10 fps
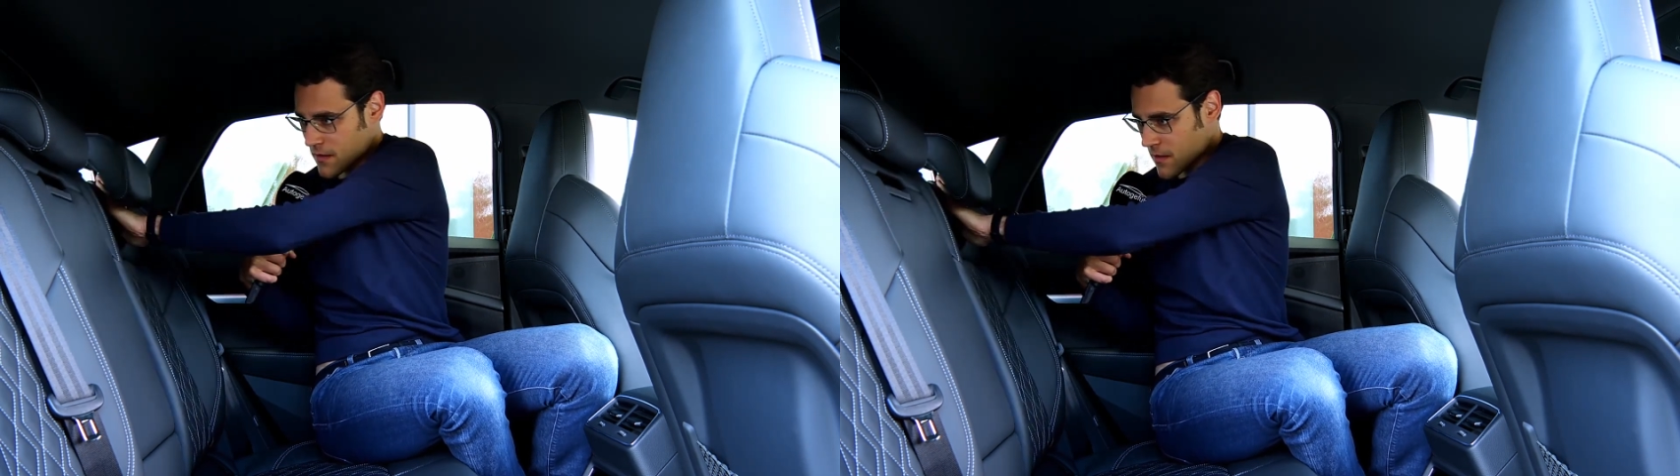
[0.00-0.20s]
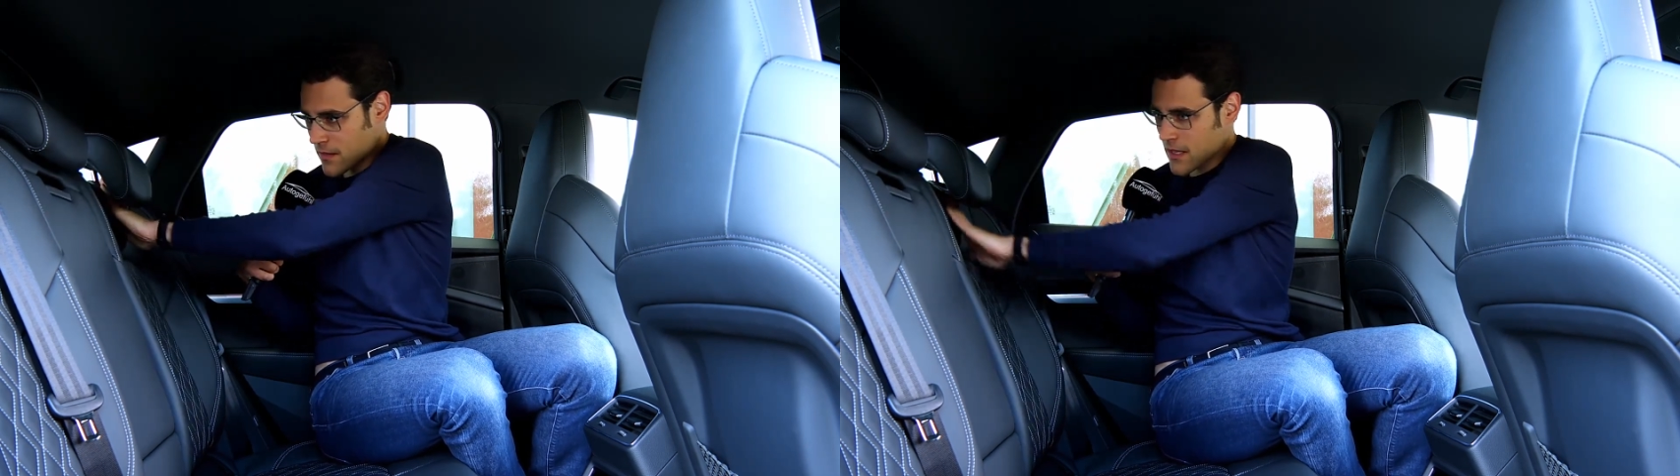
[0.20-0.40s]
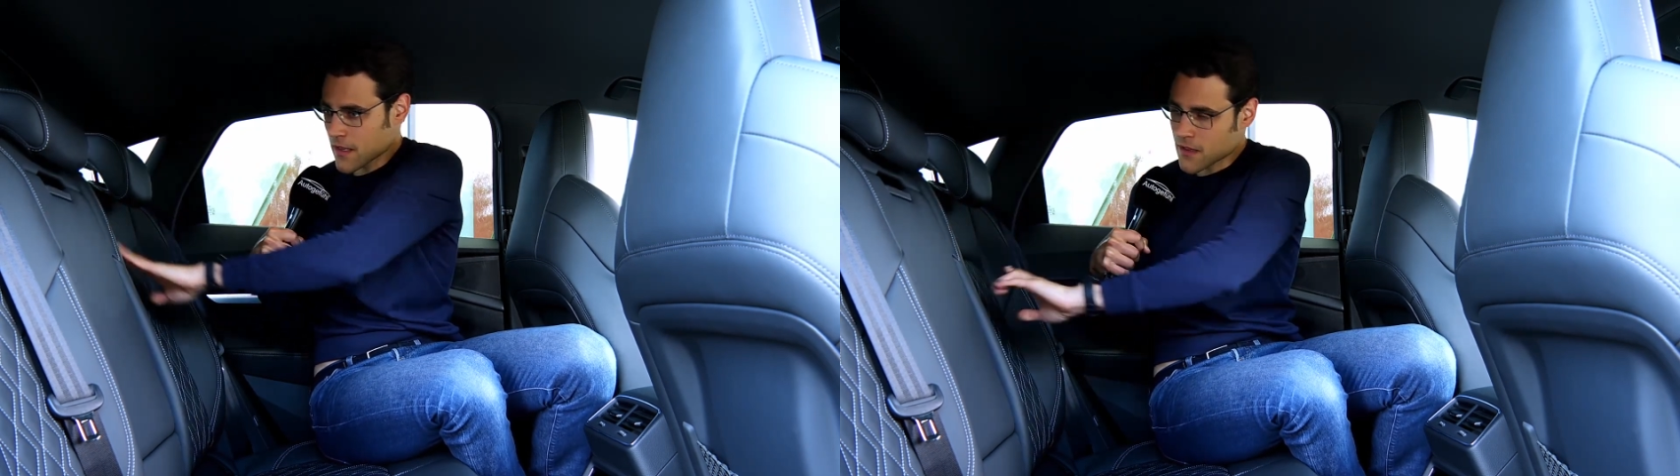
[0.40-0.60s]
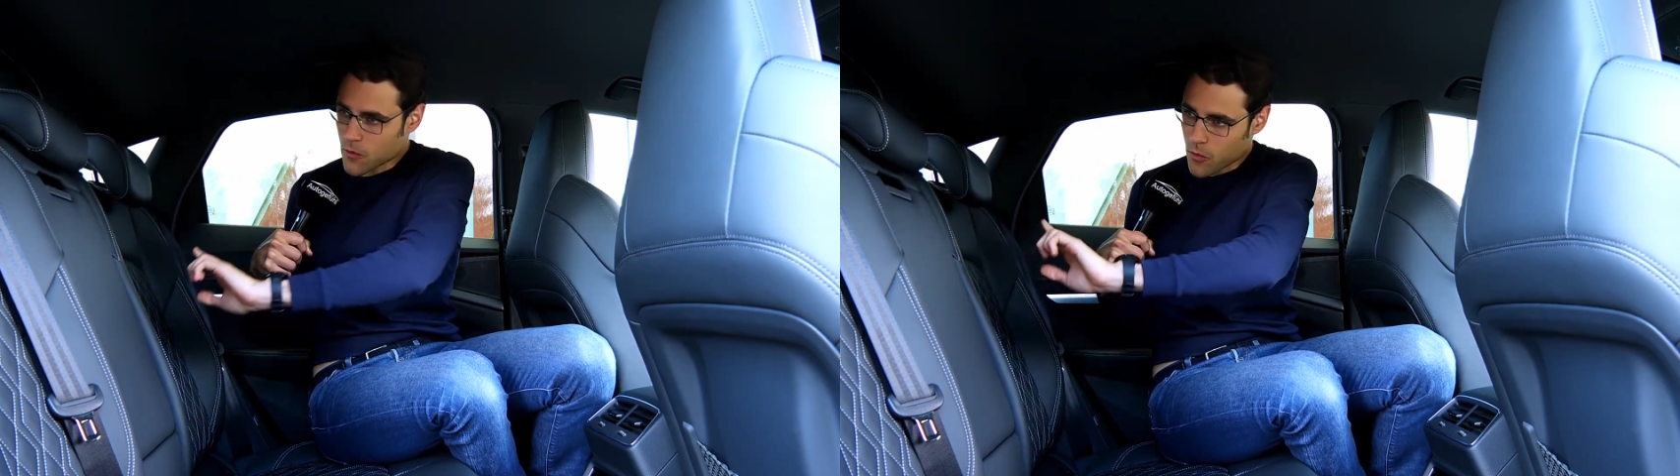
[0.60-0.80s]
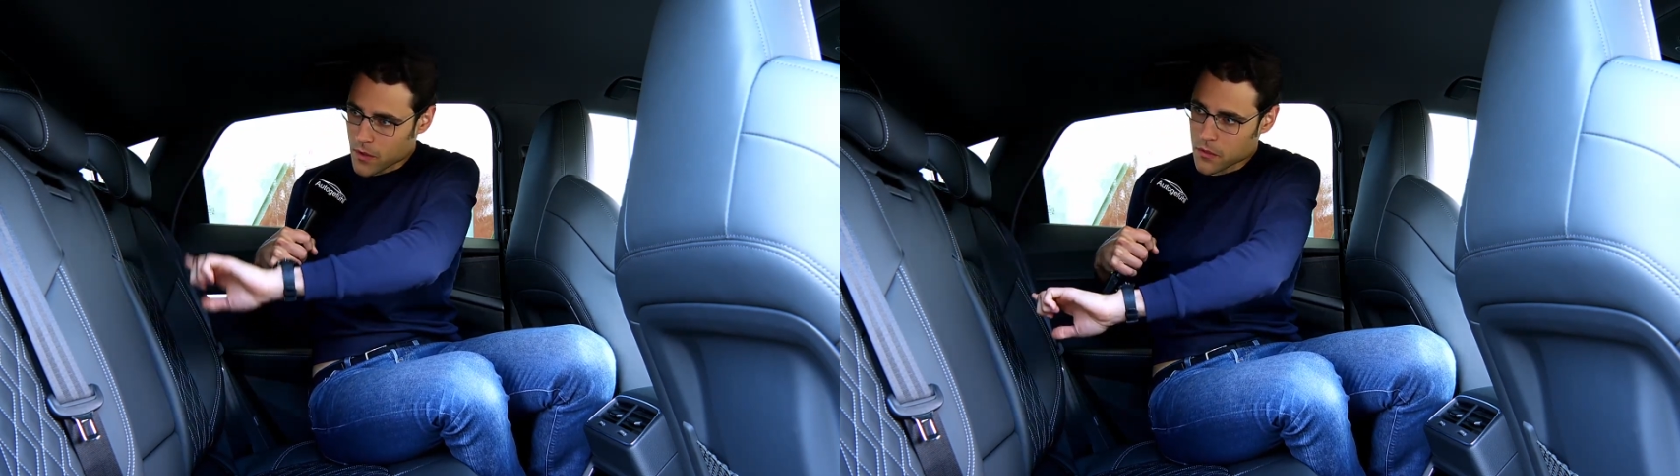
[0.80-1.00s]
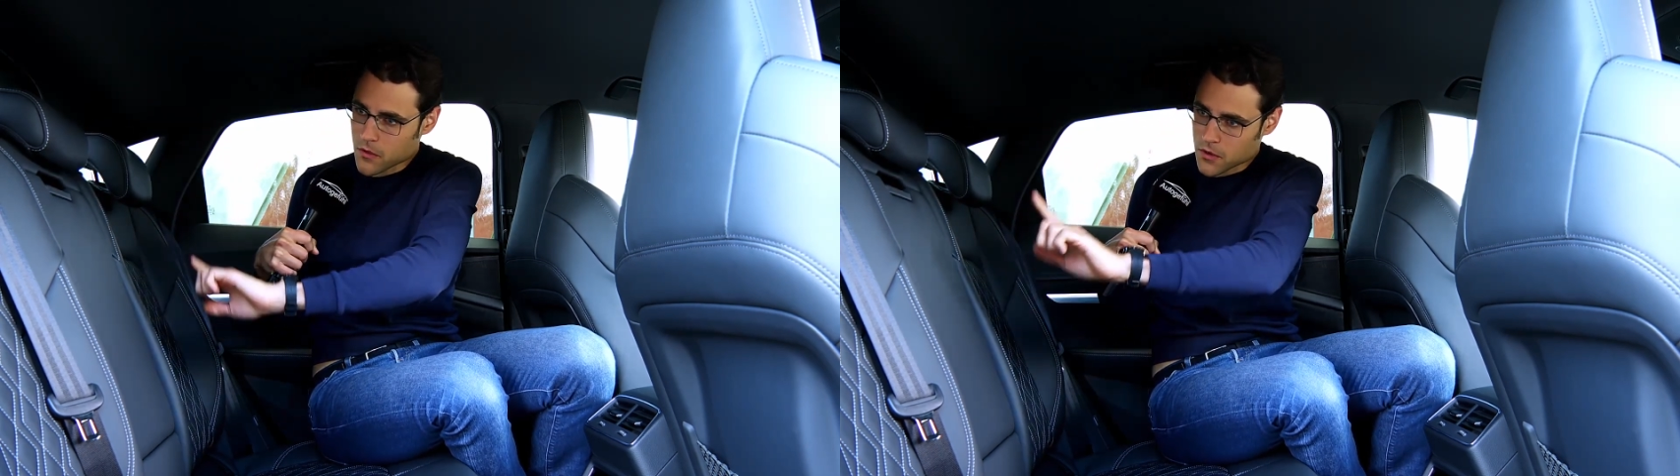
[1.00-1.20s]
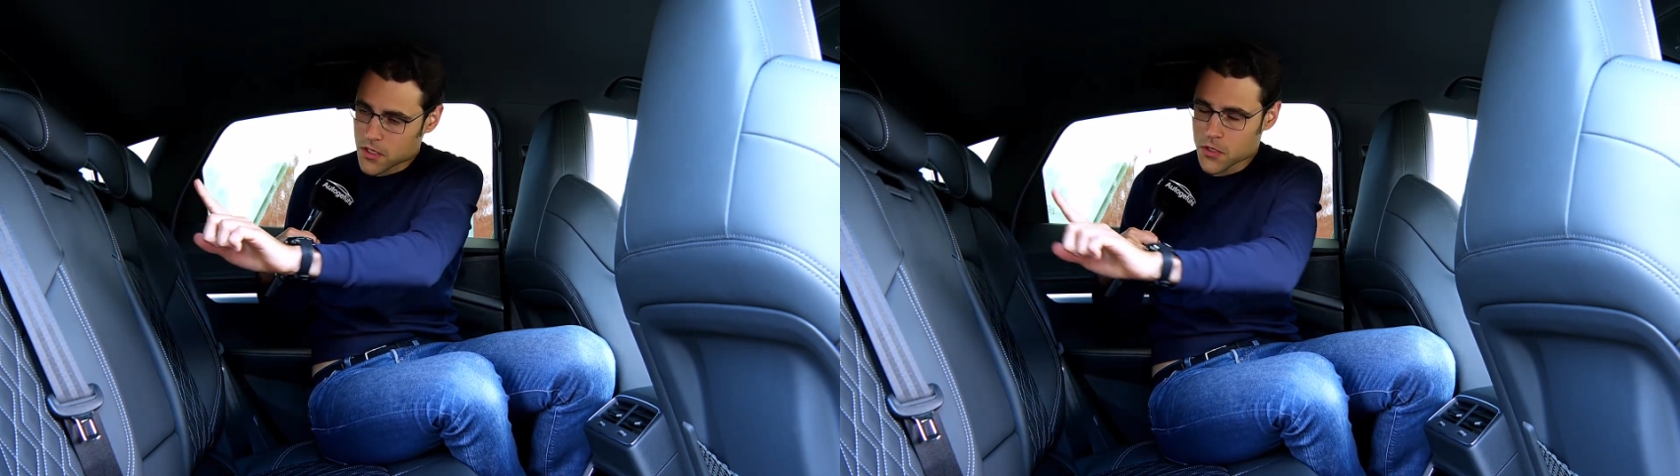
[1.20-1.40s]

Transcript: and then in a 1/3,